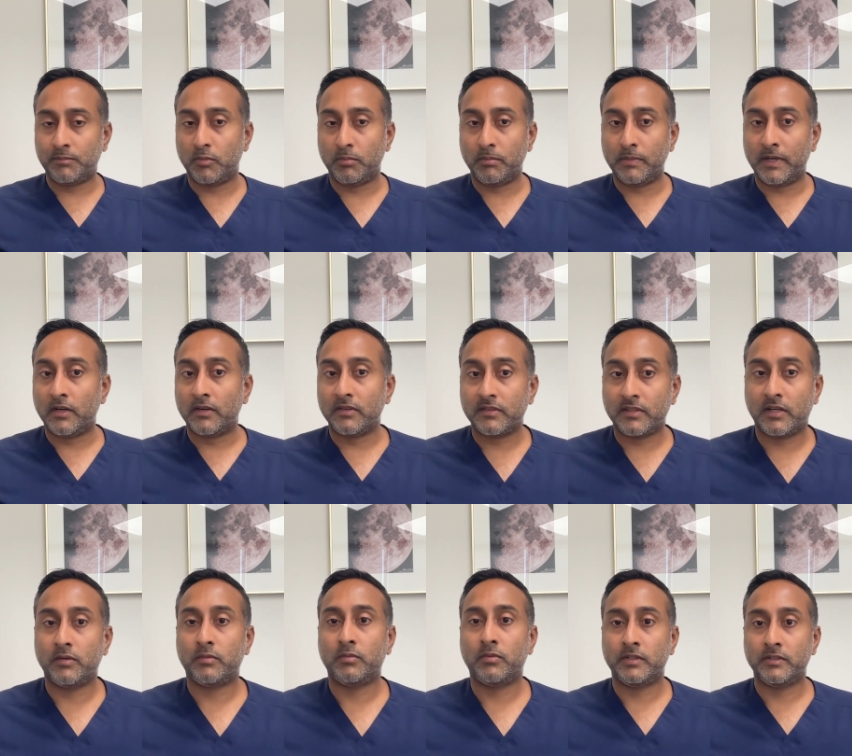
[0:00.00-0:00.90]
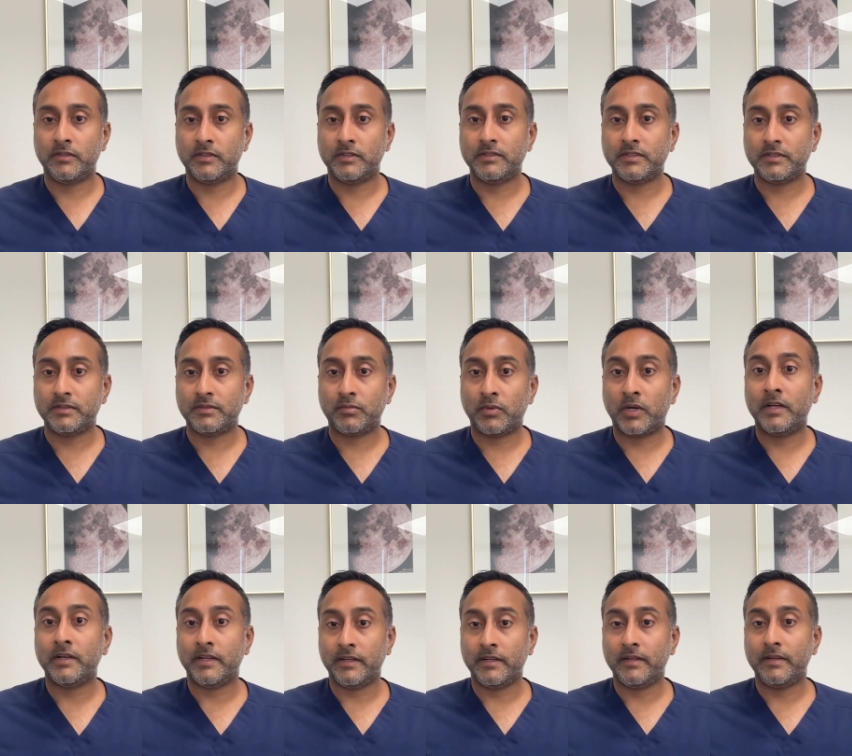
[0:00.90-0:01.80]
marathon runners
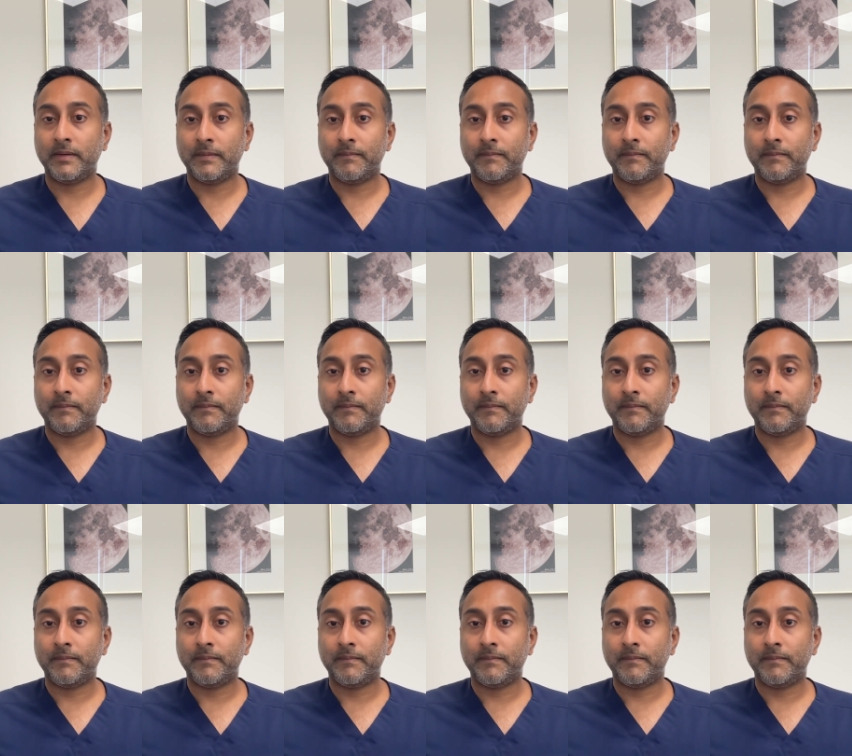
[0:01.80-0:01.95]
running,